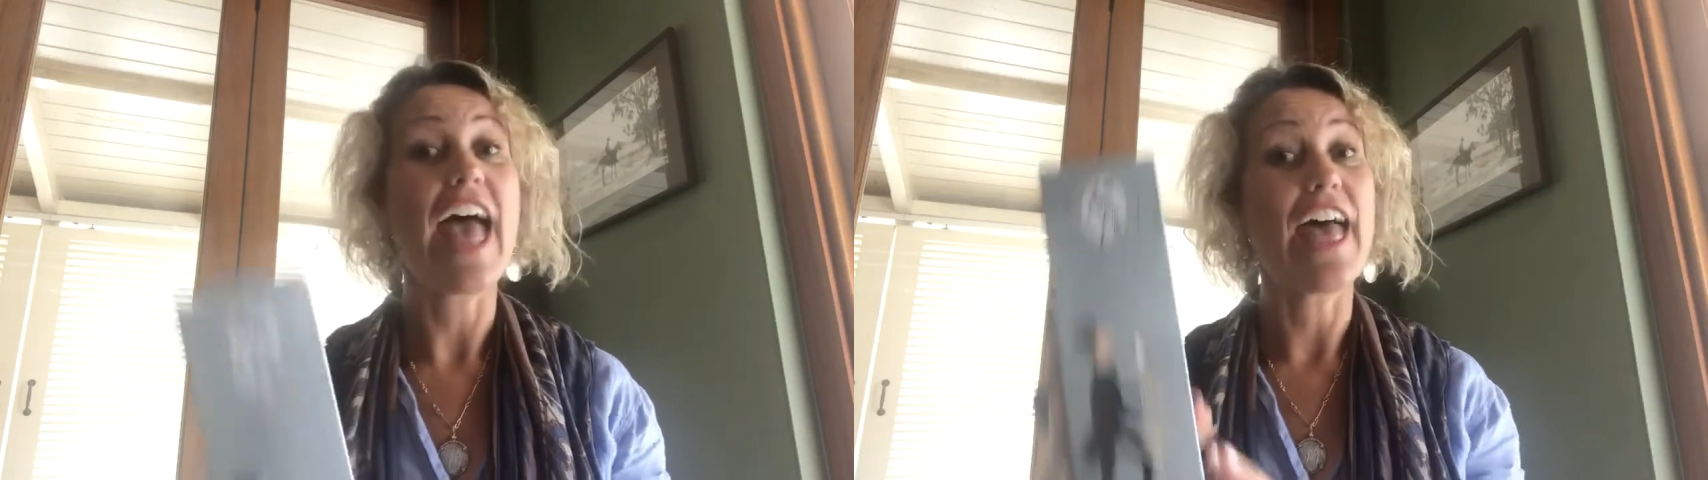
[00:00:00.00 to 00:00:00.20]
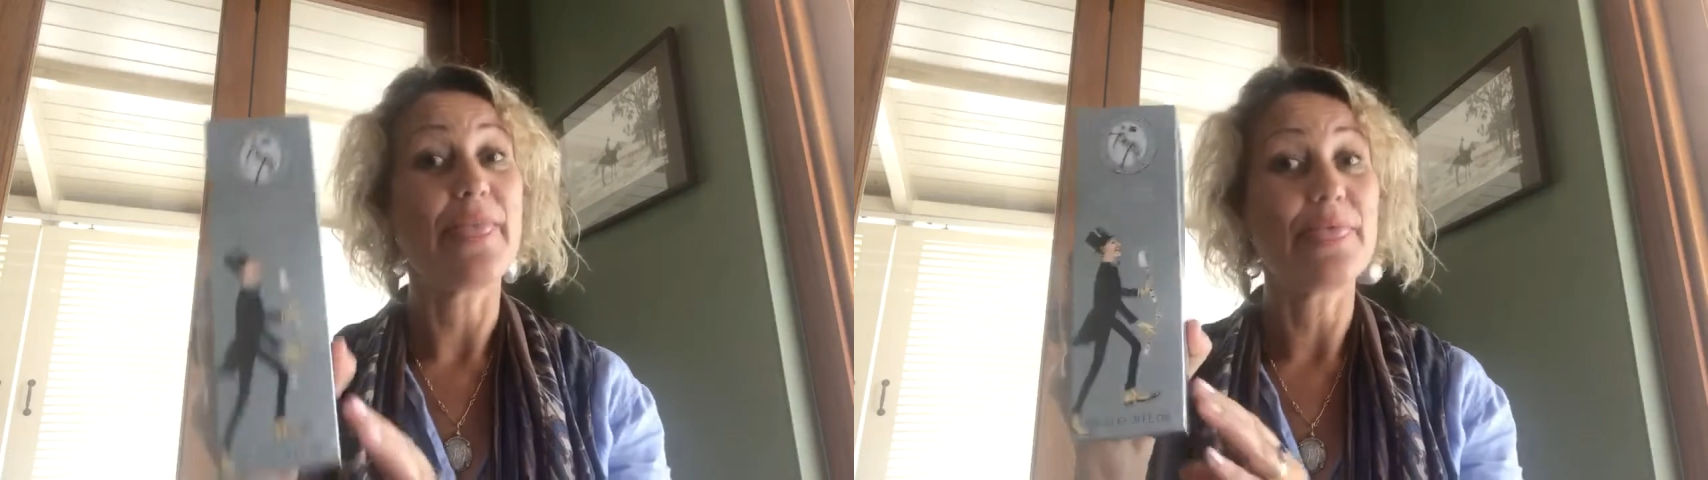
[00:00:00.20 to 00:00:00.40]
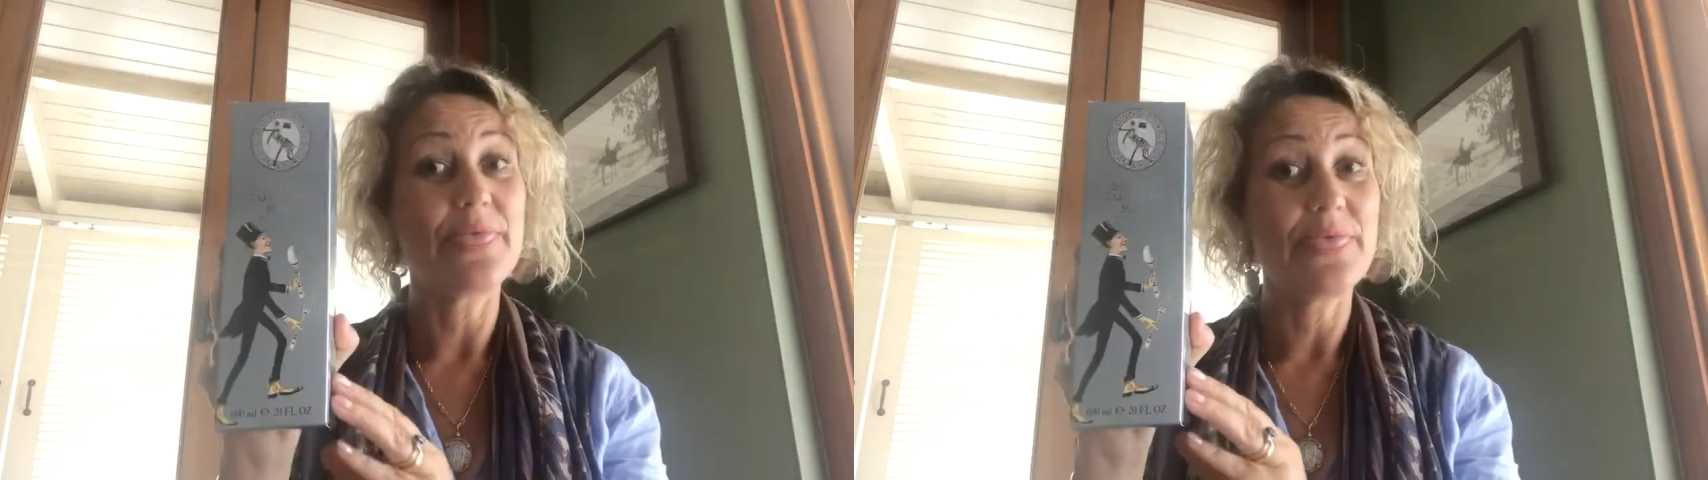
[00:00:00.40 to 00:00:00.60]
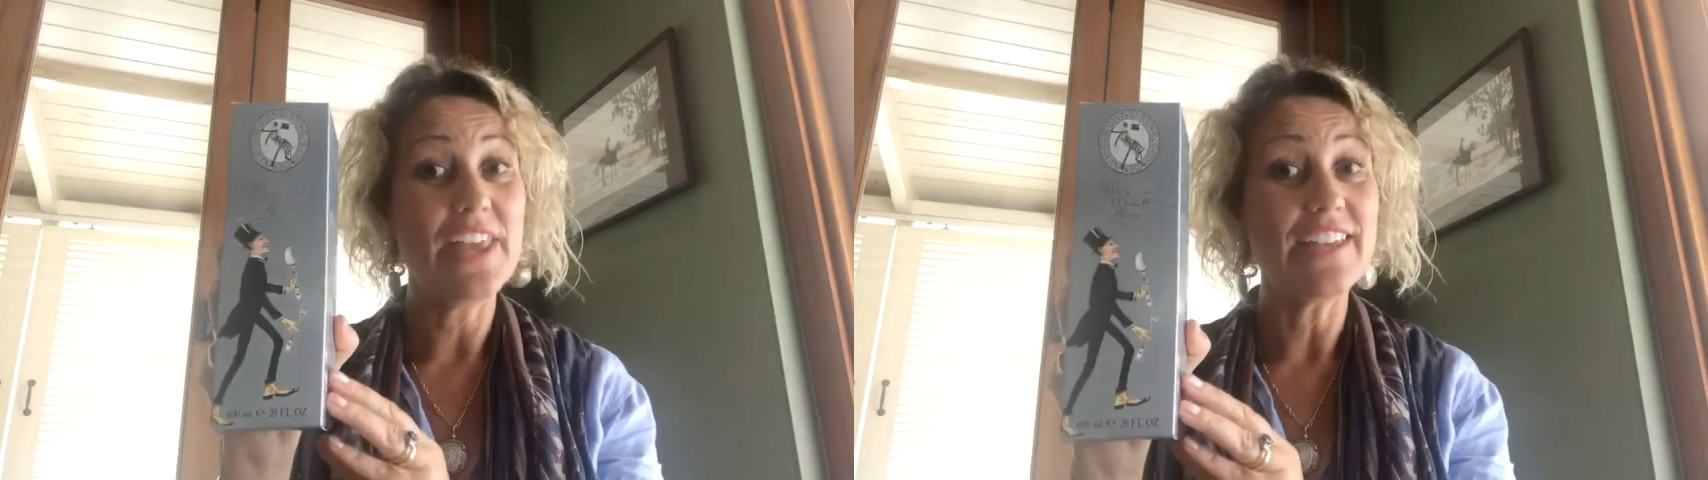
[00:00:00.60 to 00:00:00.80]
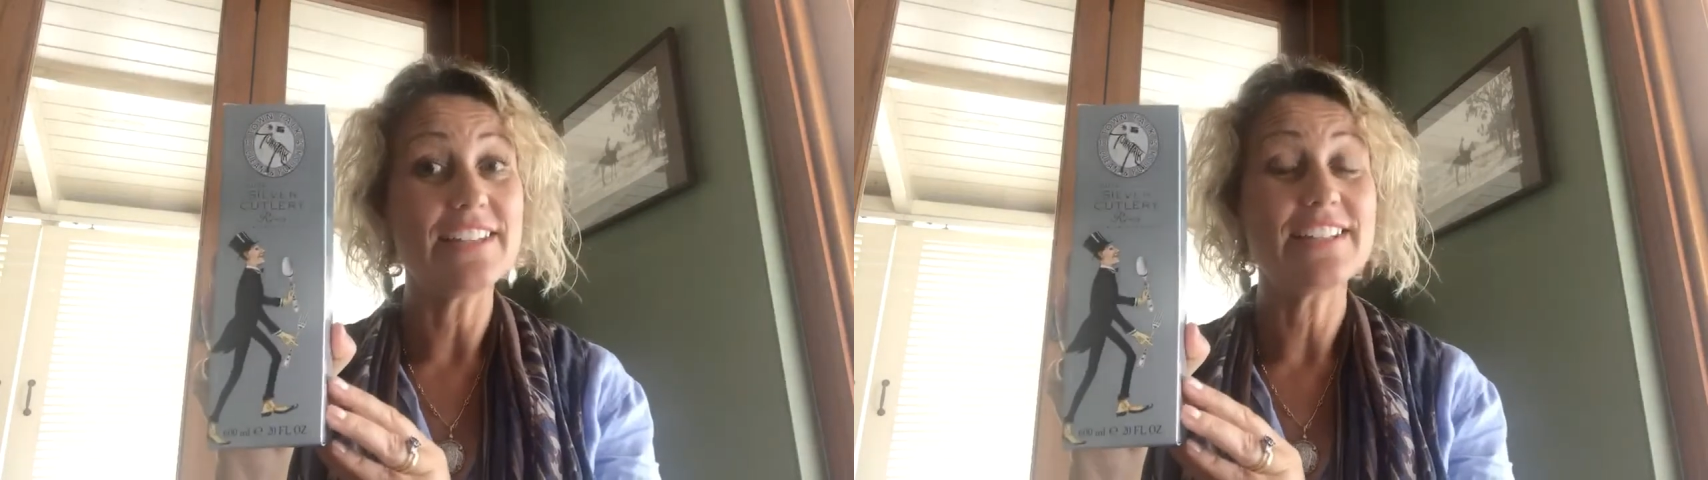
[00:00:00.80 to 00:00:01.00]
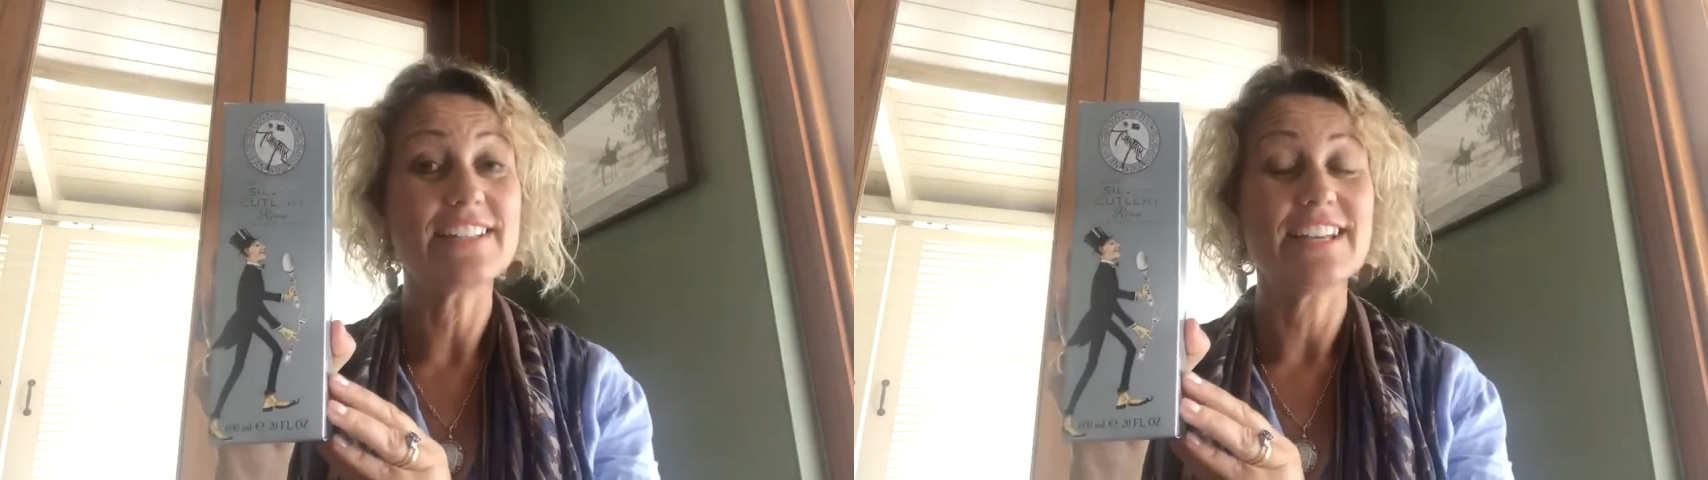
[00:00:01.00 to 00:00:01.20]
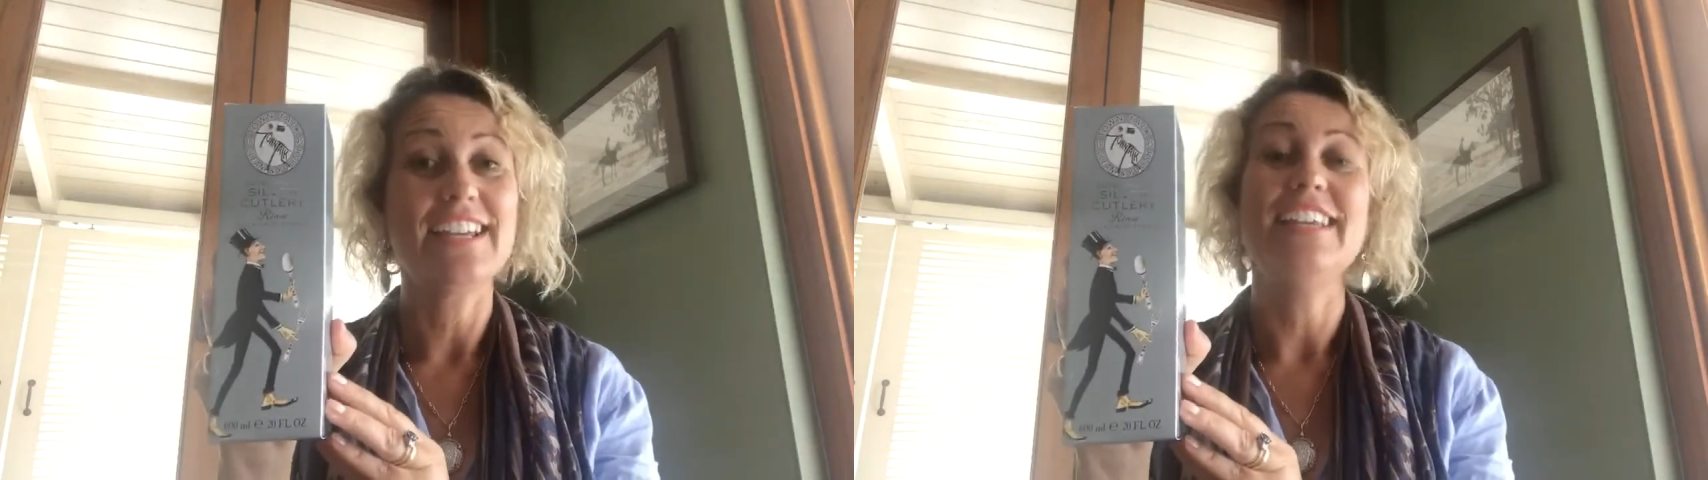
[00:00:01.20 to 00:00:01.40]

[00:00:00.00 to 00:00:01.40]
and this